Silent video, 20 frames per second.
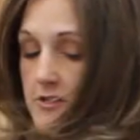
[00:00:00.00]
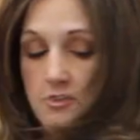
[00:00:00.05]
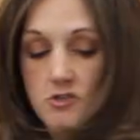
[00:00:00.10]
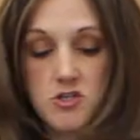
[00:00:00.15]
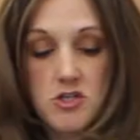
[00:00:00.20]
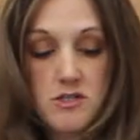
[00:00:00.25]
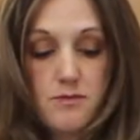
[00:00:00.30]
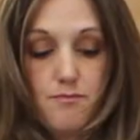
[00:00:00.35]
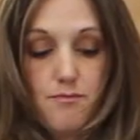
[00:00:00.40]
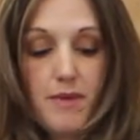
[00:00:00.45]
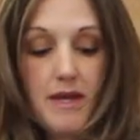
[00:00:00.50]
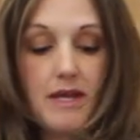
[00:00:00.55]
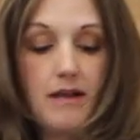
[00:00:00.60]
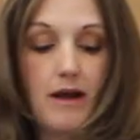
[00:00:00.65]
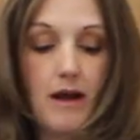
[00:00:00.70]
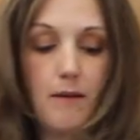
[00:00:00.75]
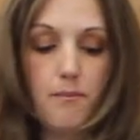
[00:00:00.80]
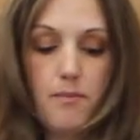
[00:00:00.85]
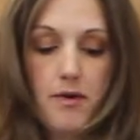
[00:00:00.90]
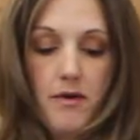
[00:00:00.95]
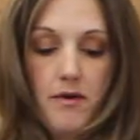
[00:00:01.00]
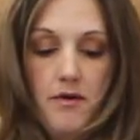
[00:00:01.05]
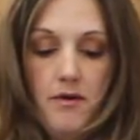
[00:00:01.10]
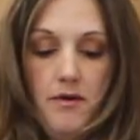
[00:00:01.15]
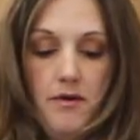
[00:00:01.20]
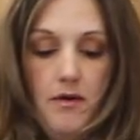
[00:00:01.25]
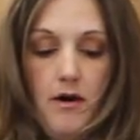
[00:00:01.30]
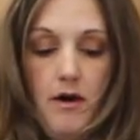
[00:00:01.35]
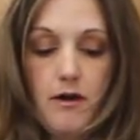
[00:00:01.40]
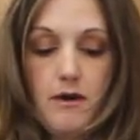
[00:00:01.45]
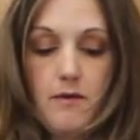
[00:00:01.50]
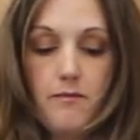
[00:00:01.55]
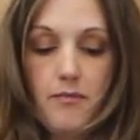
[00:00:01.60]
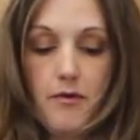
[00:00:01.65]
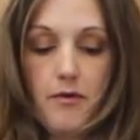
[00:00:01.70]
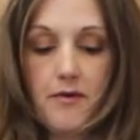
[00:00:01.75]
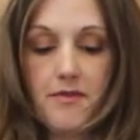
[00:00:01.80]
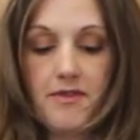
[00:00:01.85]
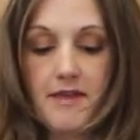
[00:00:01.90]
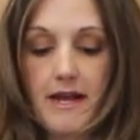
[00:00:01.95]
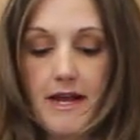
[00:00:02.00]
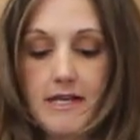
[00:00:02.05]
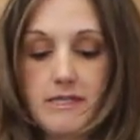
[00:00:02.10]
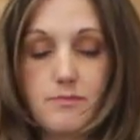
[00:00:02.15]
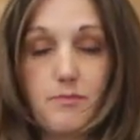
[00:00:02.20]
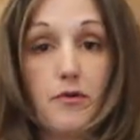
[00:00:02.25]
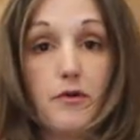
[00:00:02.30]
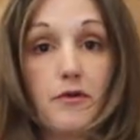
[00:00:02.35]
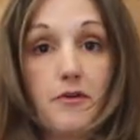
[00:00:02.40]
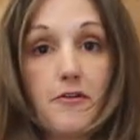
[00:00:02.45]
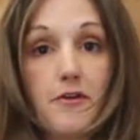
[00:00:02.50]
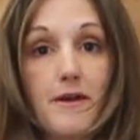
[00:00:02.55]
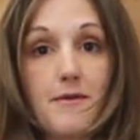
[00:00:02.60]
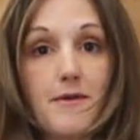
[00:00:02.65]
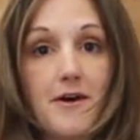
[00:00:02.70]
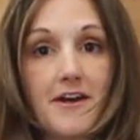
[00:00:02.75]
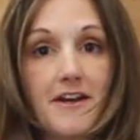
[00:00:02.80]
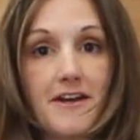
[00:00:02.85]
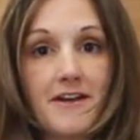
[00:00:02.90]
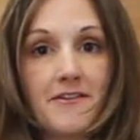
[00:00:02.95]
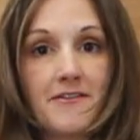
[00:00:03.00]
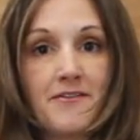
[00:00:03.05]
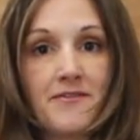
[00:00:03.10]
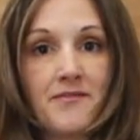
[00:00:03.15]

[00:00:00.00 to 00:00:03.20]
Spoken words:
just beat up on a board that has board cream on it.